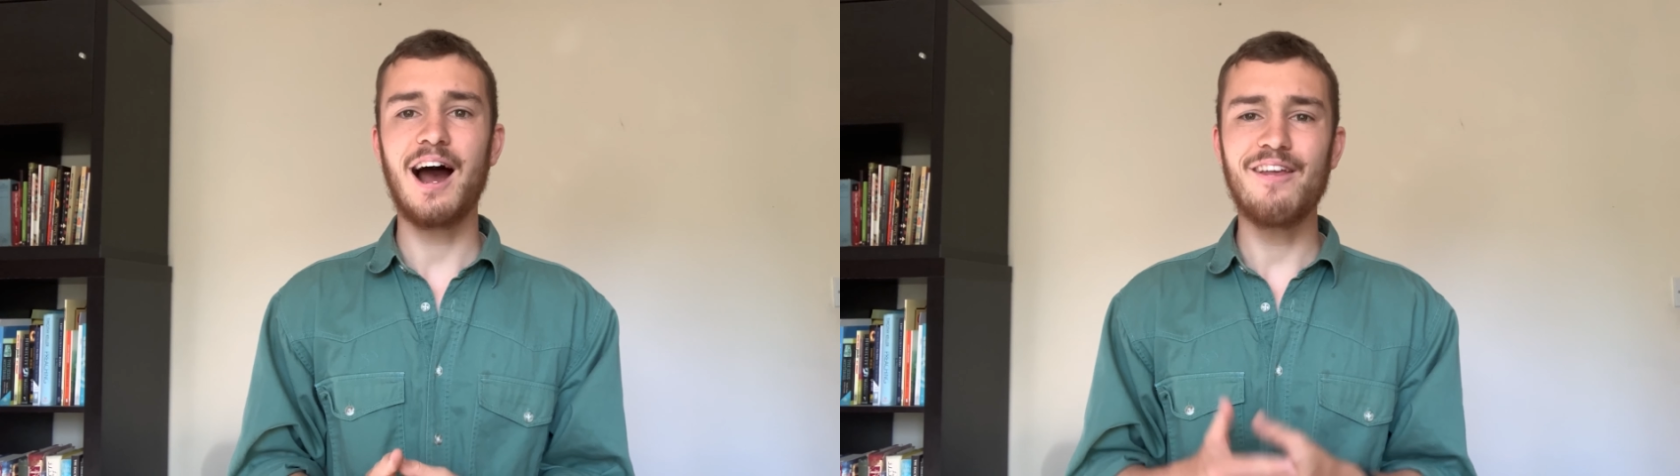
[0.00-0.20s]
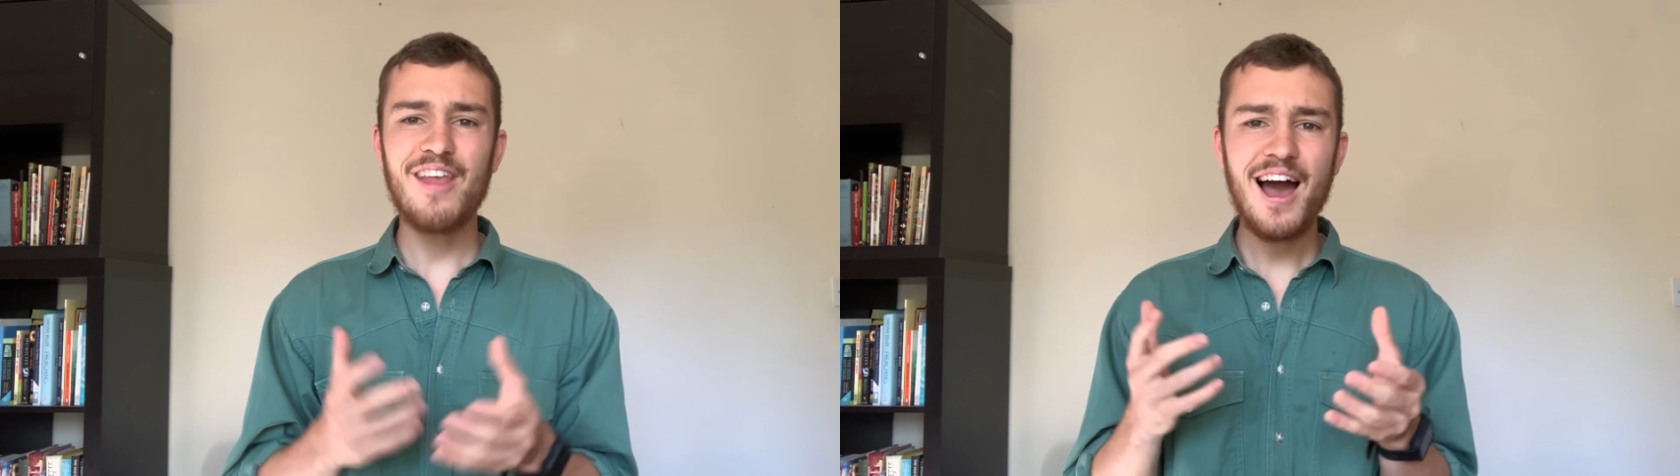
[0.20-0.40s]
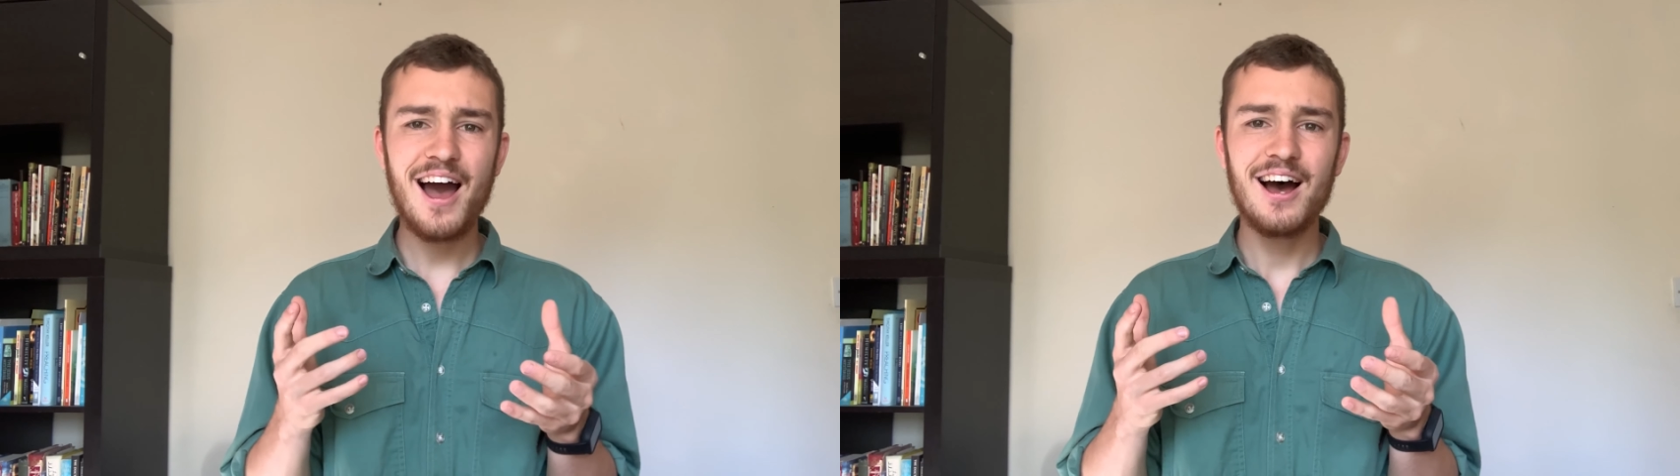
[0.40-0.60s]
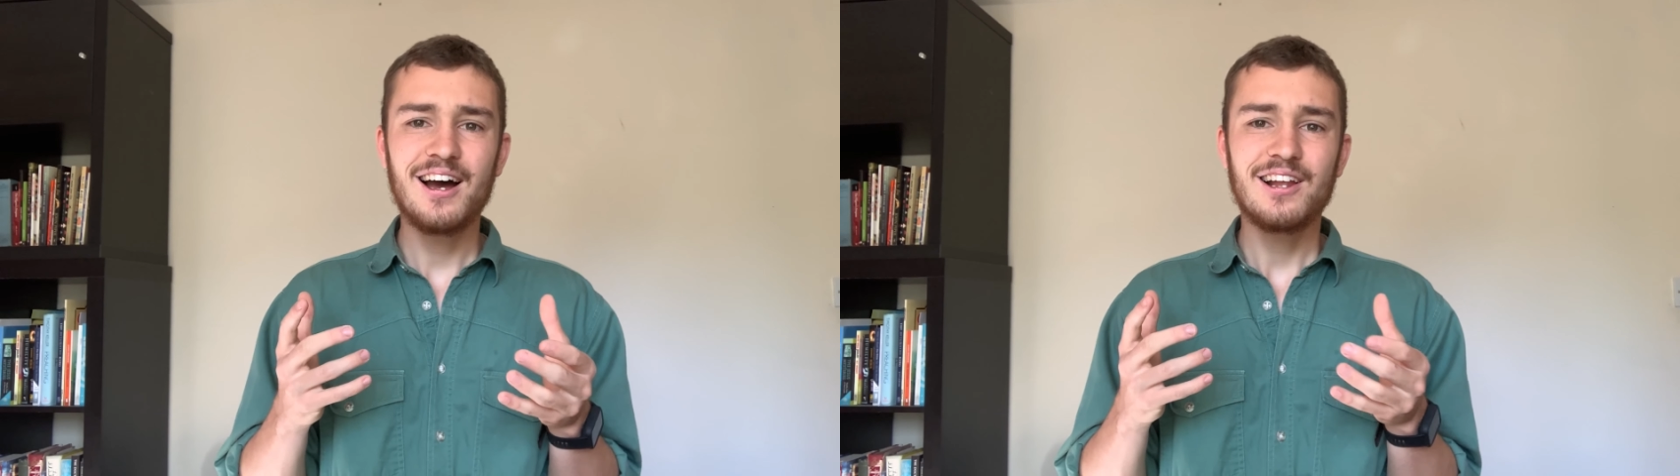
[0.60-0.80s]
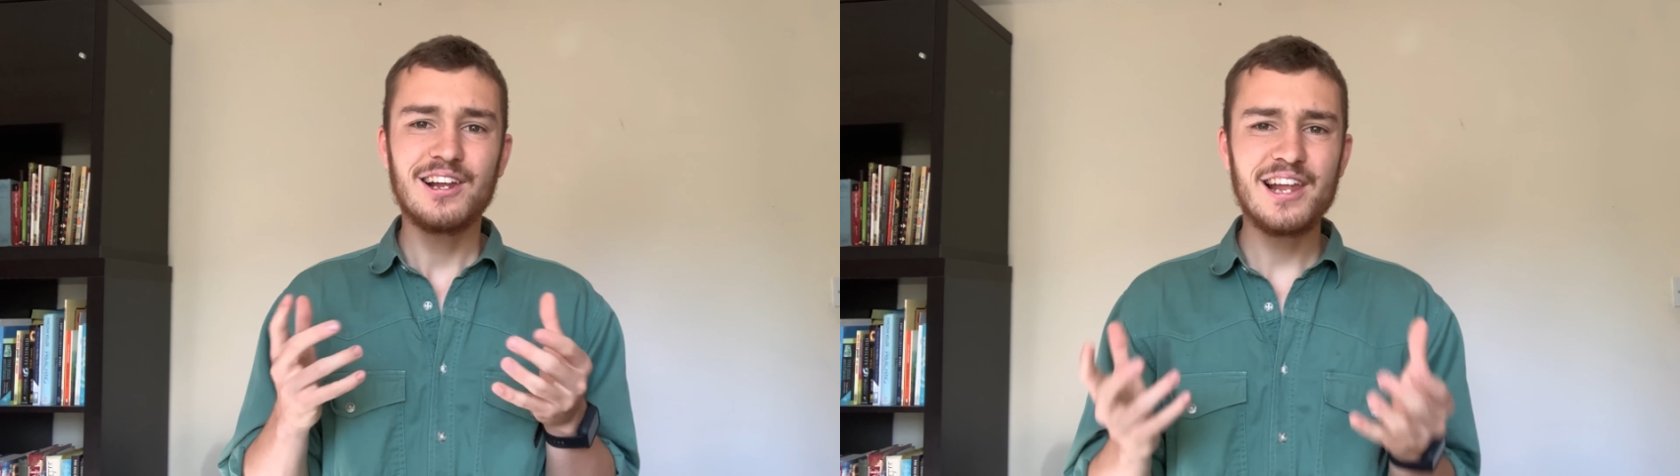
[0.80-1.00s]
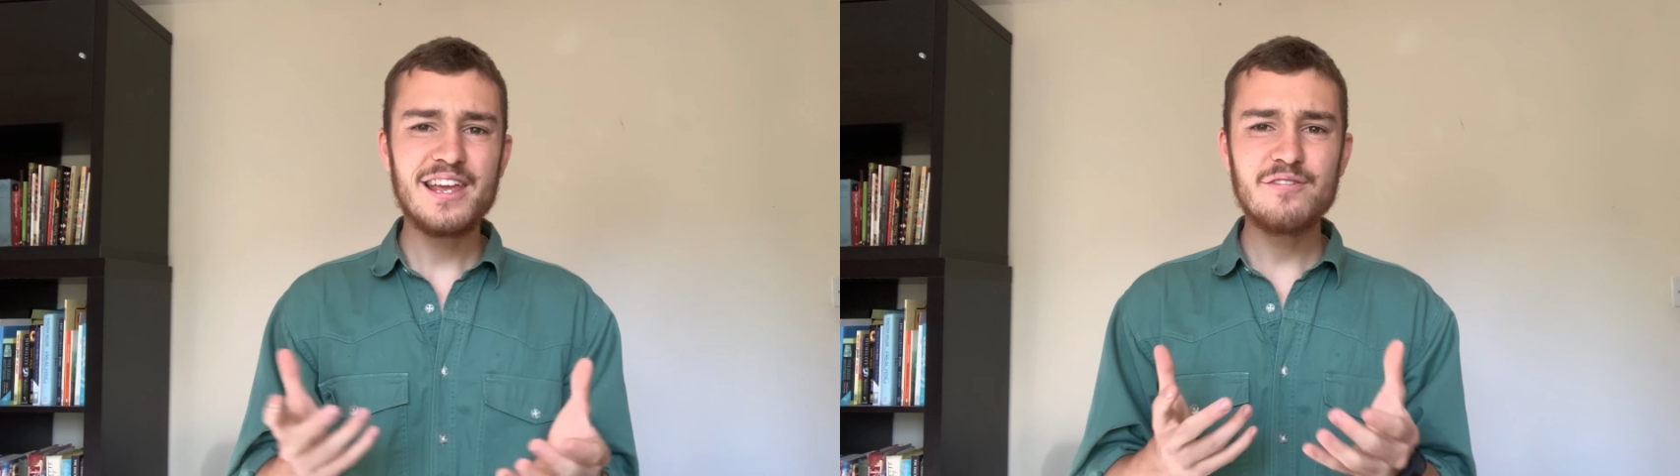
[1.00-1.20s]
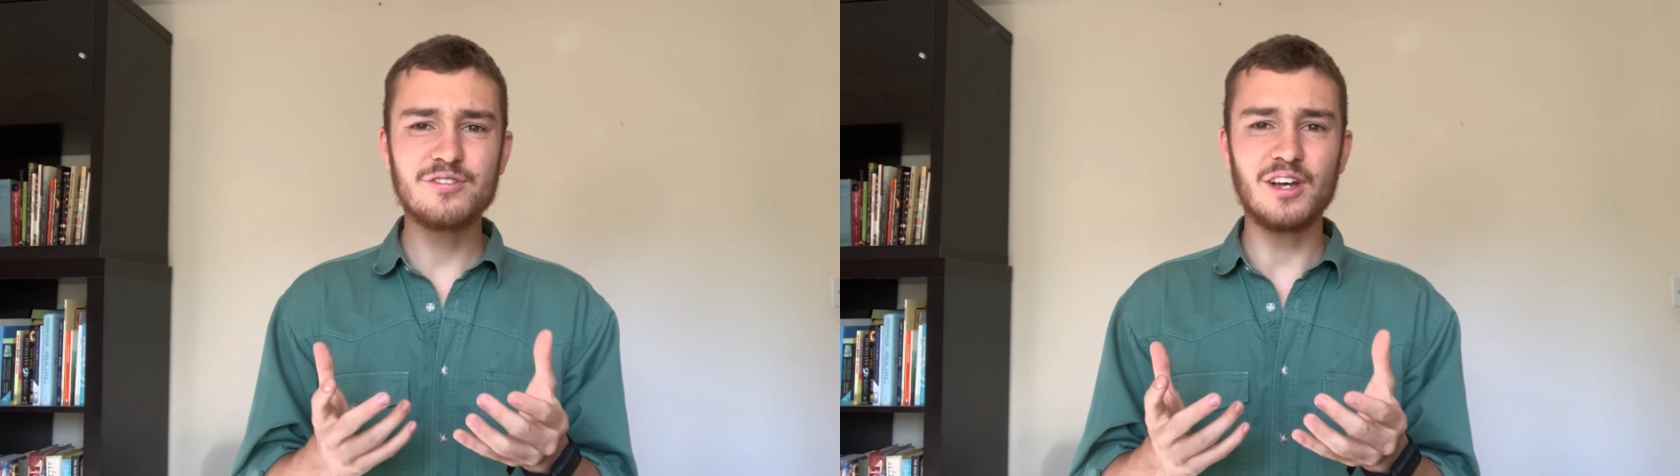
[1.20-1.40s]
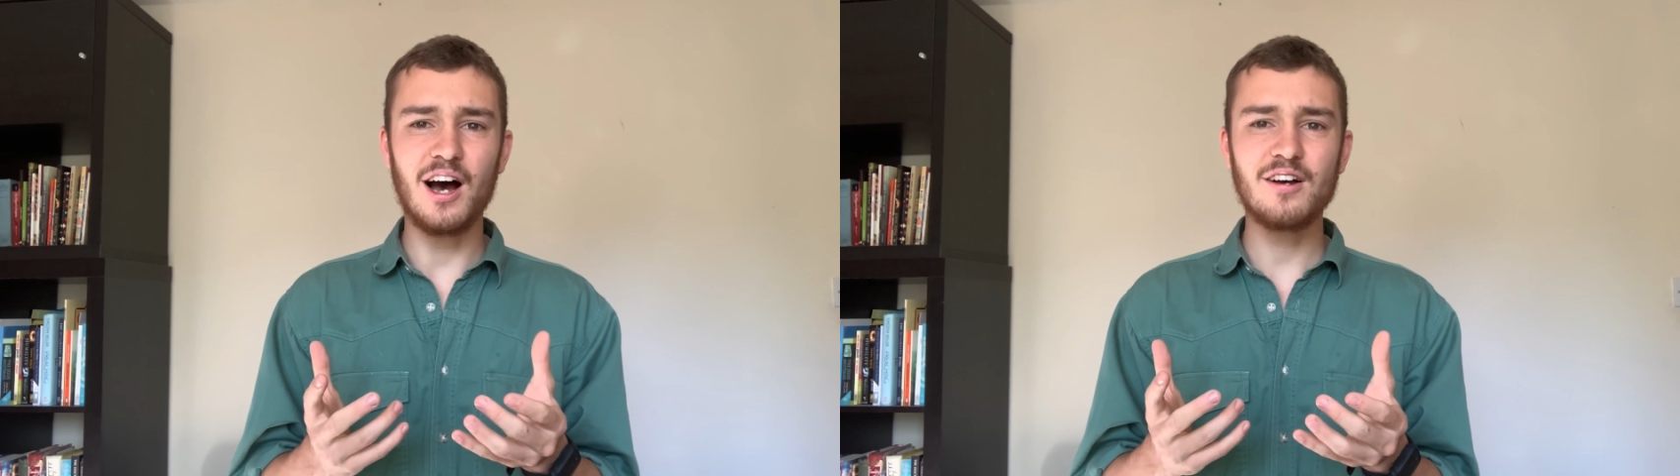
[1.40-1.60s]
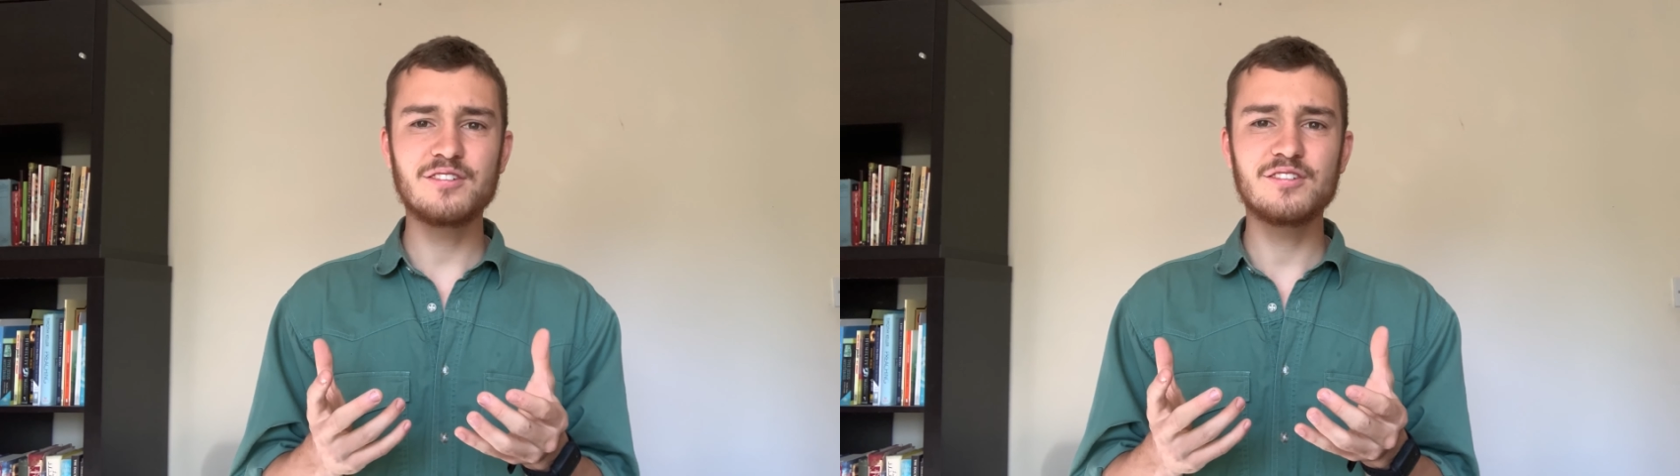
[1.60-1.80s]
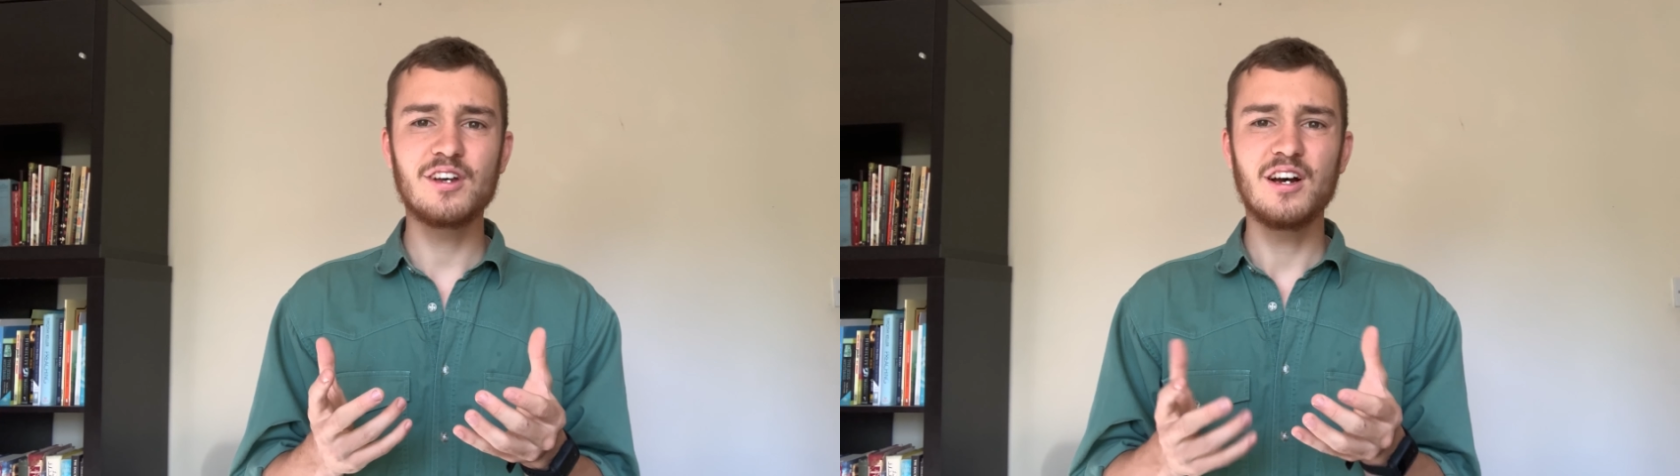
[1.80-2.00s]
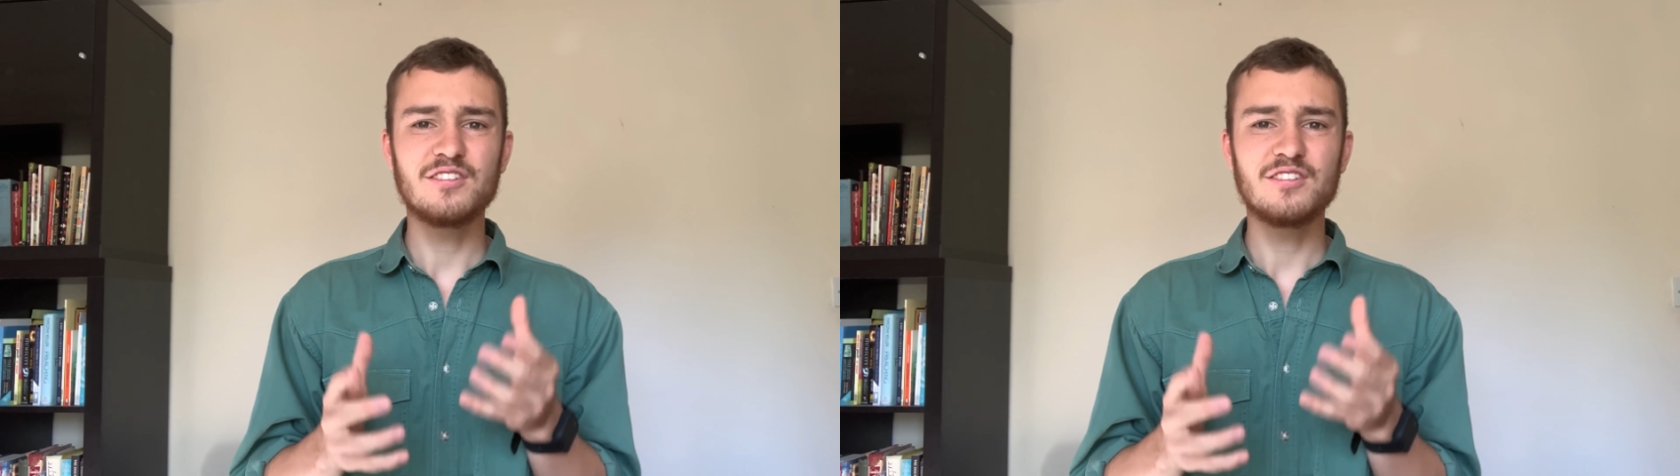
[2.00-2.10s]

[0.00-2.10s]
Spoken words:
And that leaves us